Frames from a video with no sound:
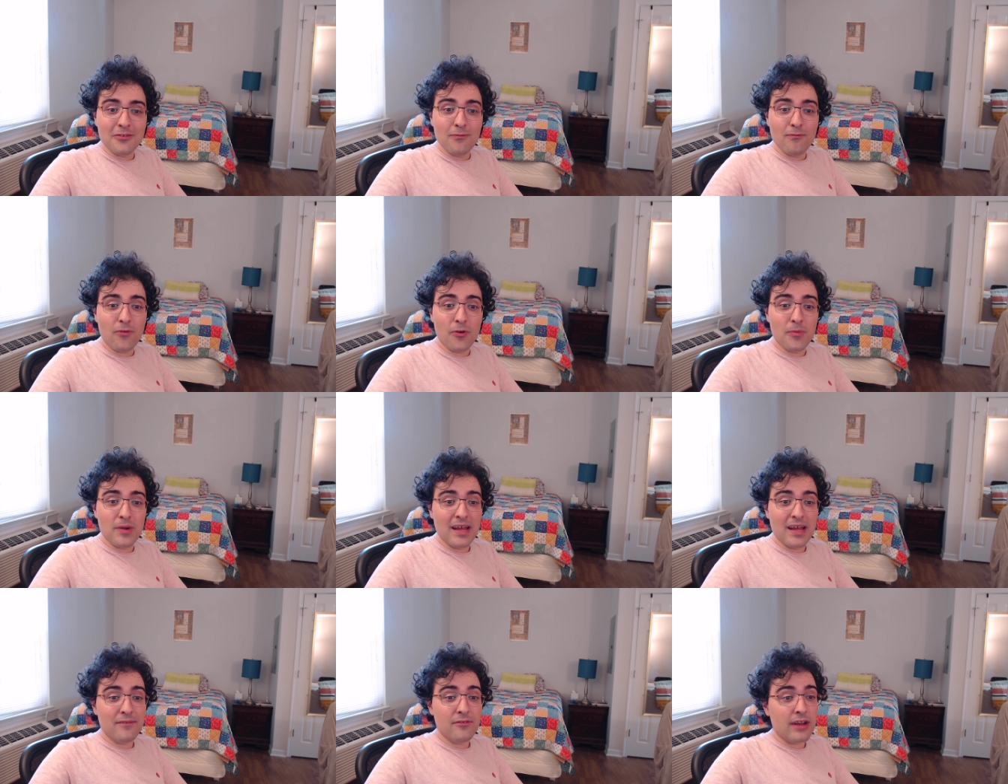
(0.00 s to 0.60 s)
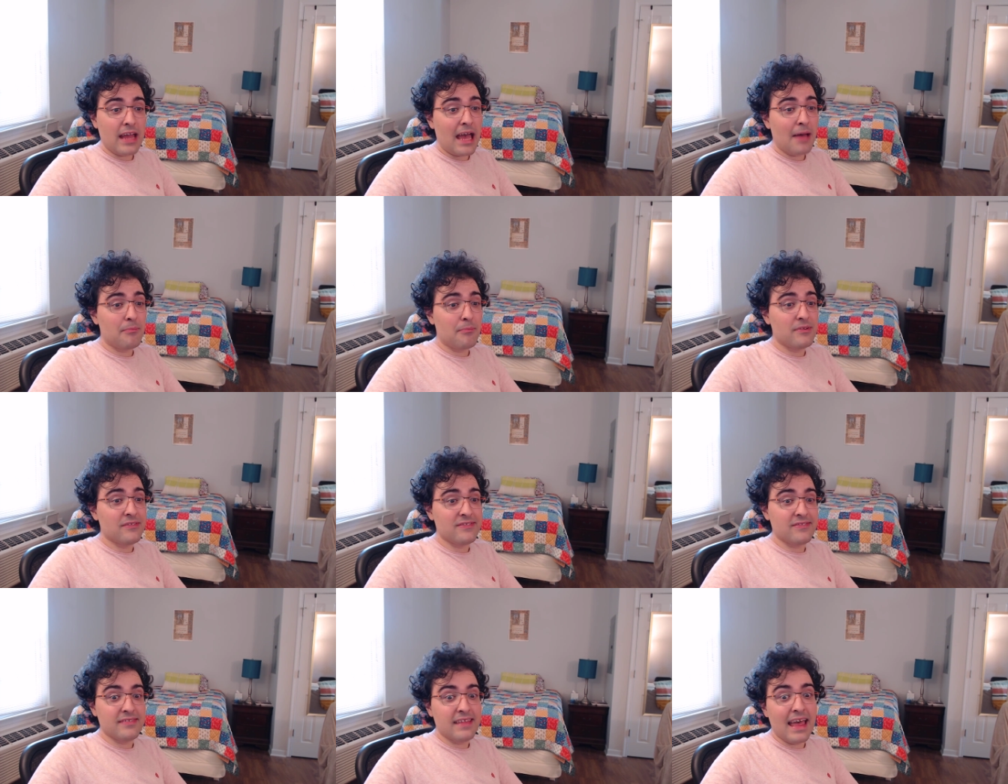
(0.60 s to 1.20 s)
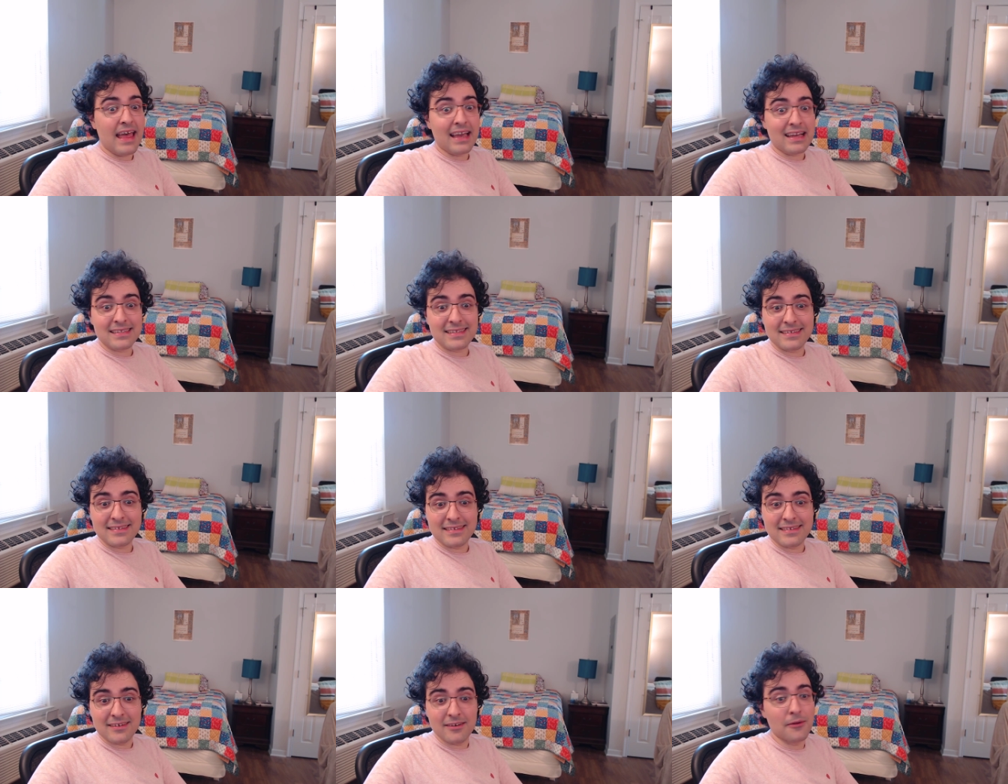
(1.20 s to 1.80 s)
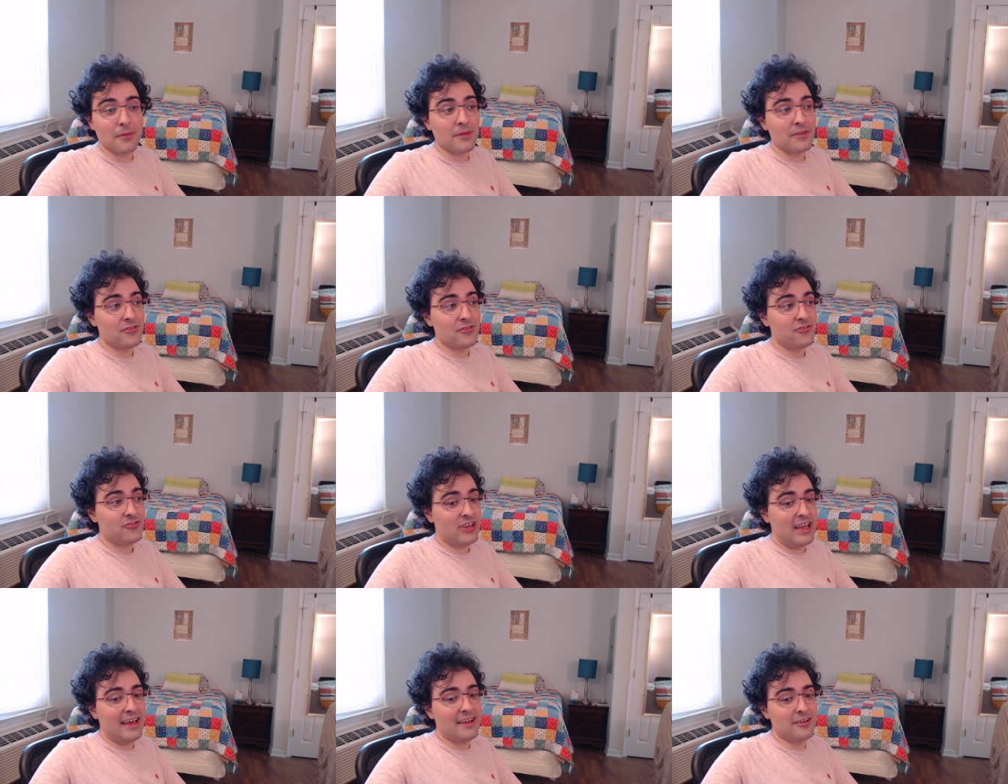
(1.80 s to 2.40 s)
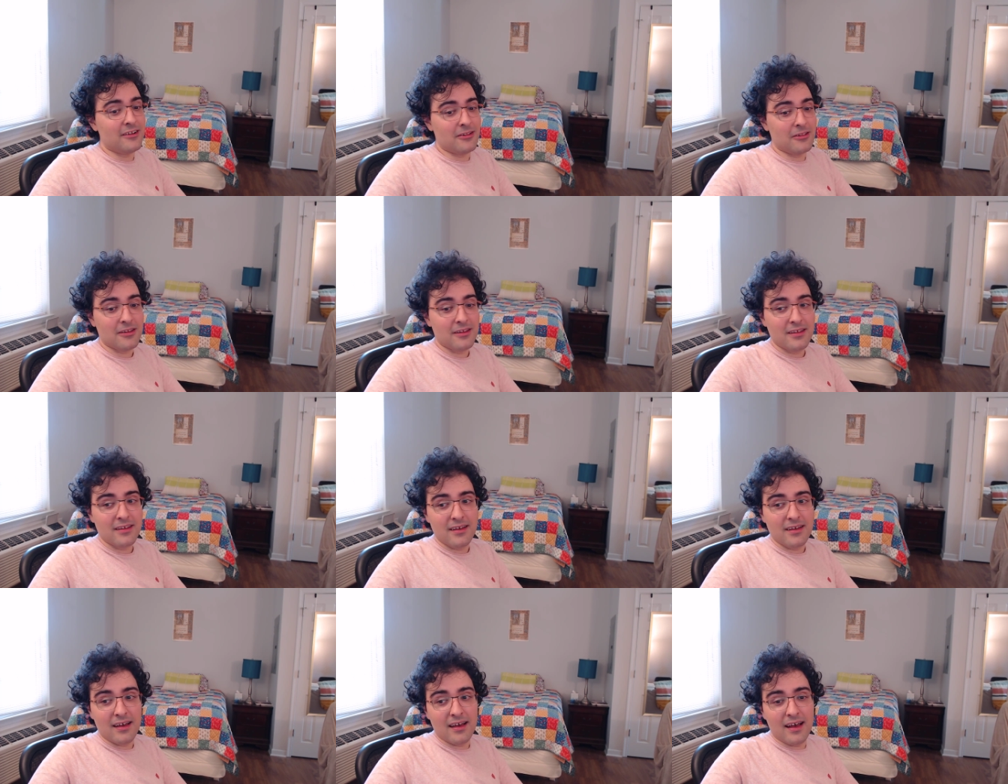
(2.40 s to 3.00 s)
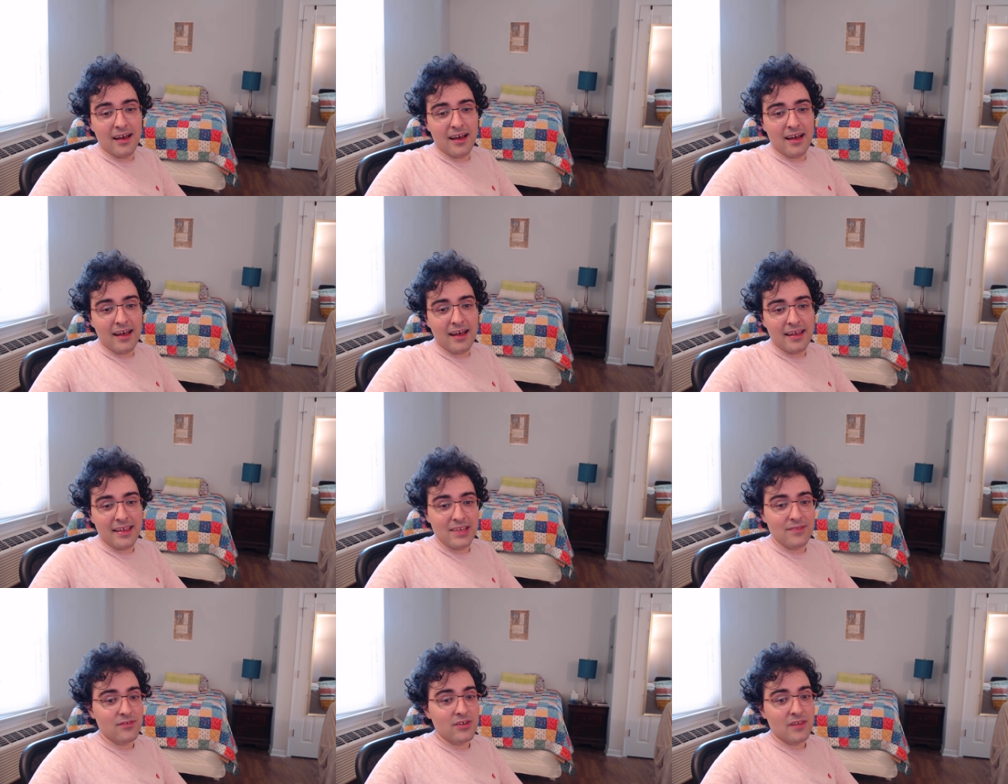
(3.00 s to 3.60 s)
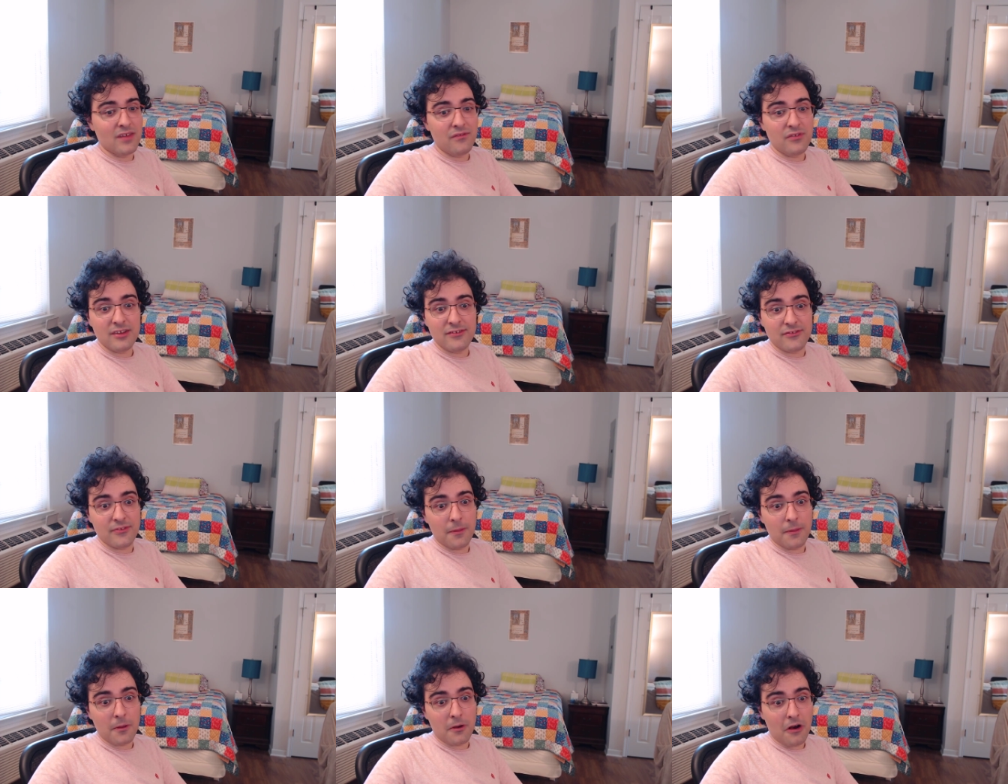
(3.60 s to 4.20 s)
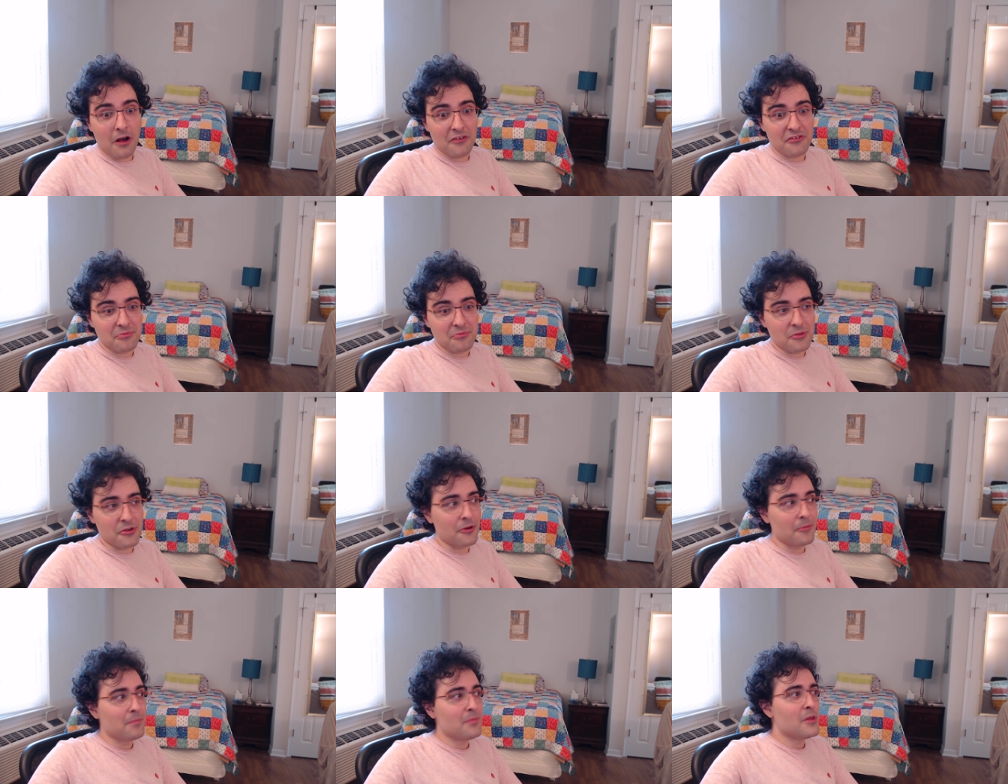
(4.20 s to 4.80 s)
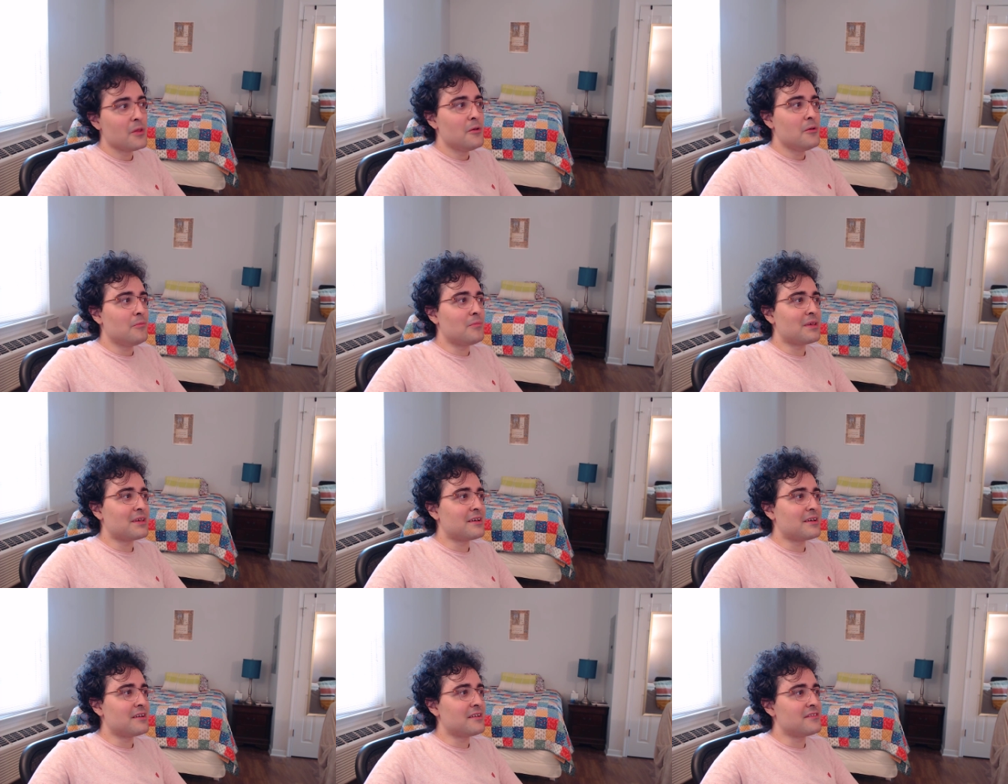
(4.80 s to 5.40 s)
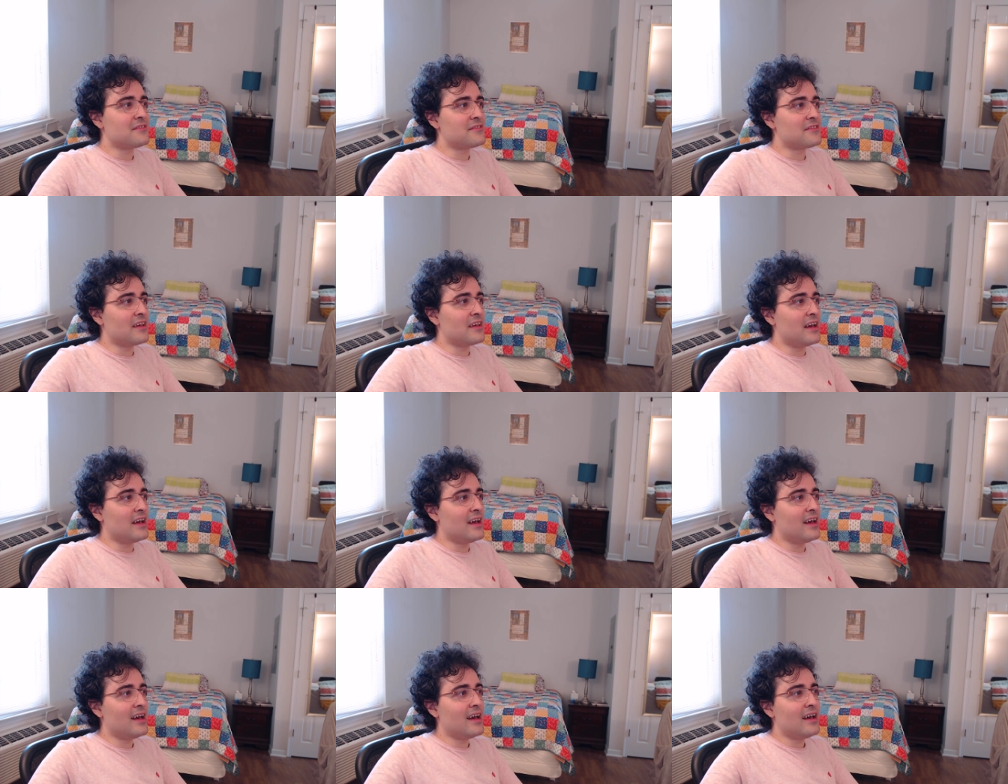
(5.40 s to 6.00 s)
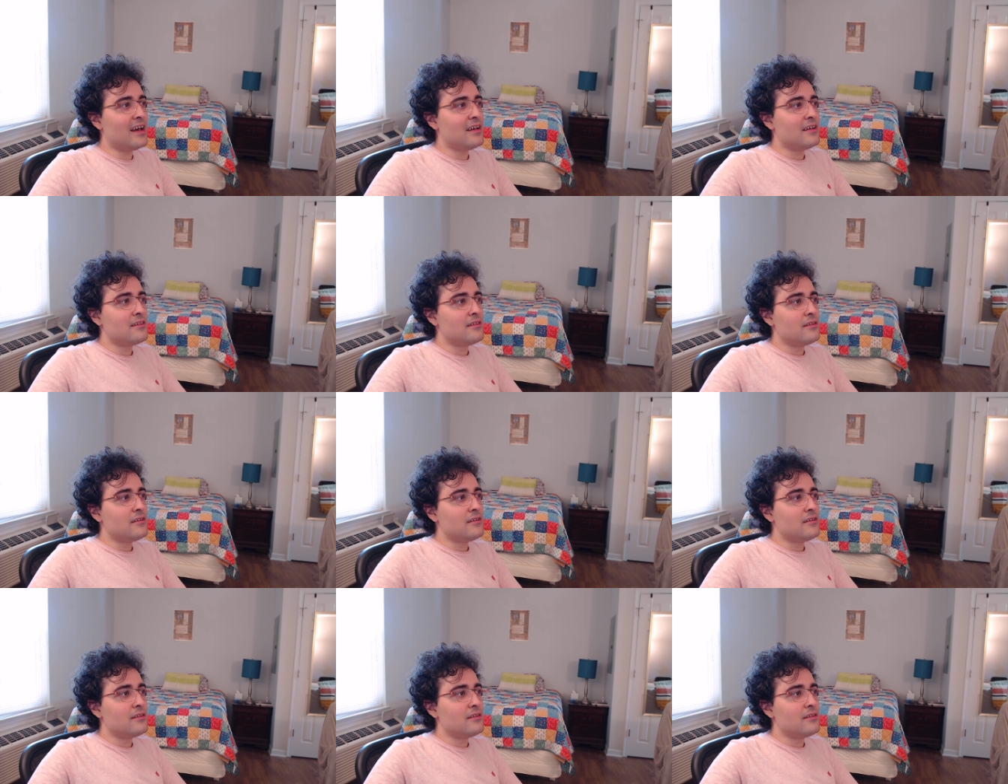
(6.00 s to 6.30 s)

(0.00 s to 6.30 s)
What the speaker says: for whatever happens next on this channel, even if it isn't the Cosmere, because, well,